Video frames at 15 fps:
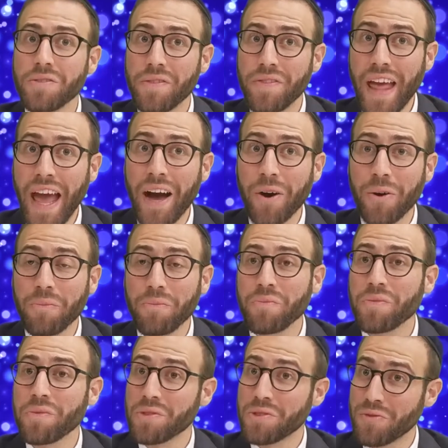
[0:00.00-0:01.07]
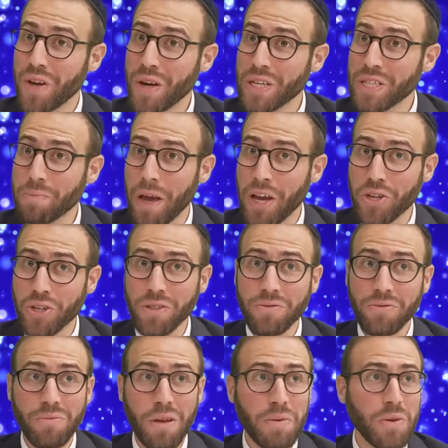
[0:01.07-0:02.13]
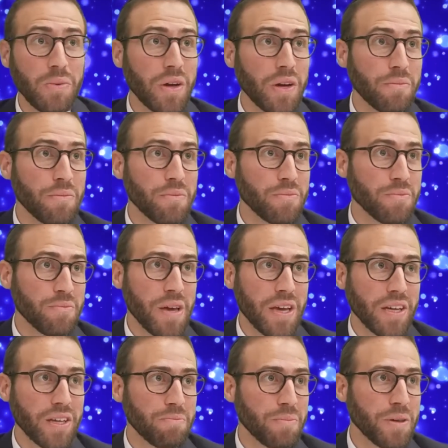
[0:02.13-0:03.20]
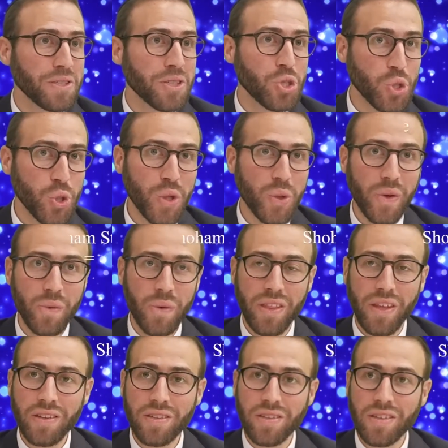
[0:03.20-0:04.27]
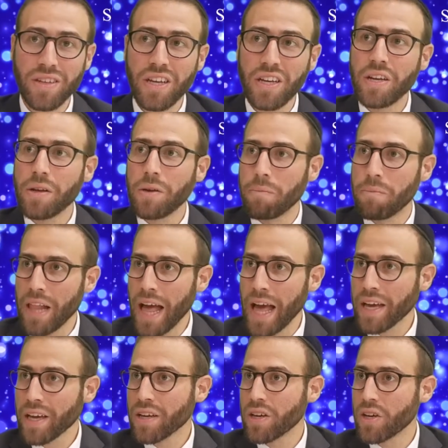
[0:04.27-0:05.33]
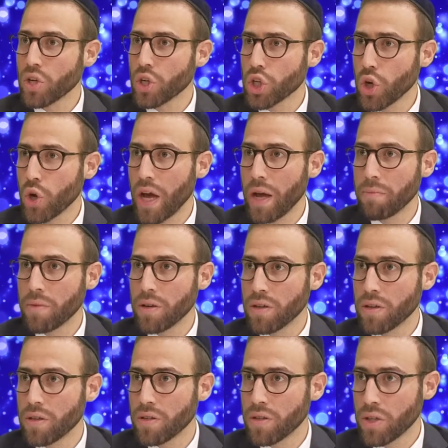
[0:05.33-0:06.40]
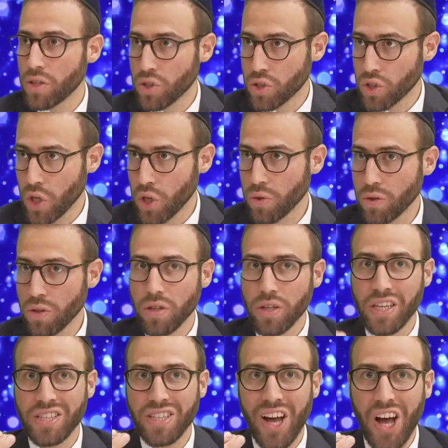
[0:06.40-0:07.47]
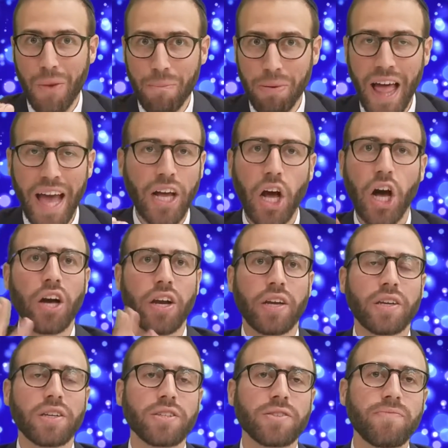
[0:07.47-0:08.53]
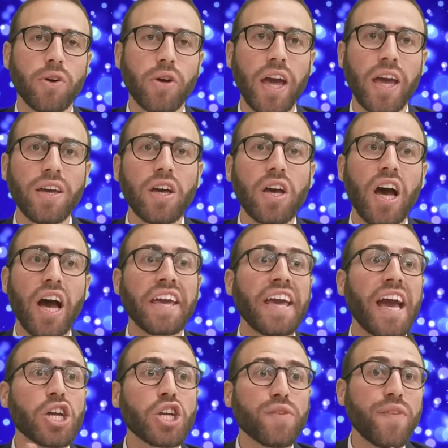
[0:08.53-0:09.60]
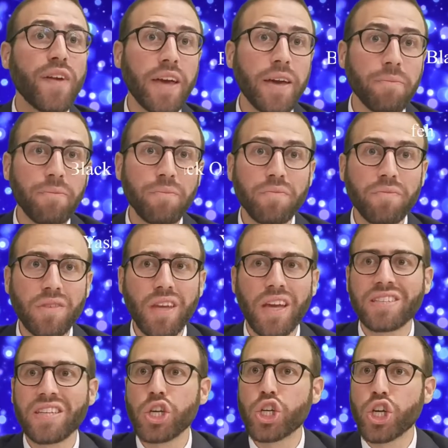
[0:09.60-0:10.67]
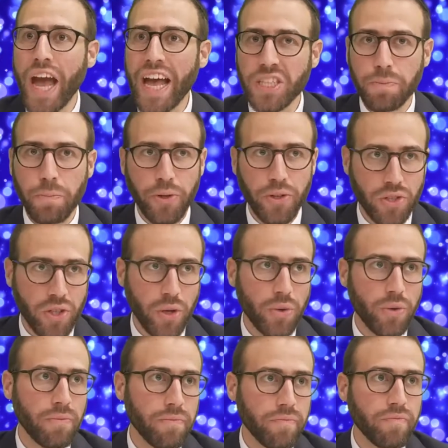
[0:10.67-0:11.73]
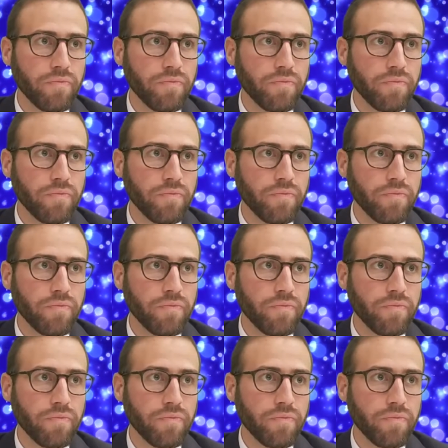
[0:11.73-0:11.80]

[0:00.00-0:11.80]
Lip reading: Now, it's very special. Maybe you want to make a piece of jewelry with it. Black Shoham stone is a black onyx. Okay? A Yashveh is a jasper stone.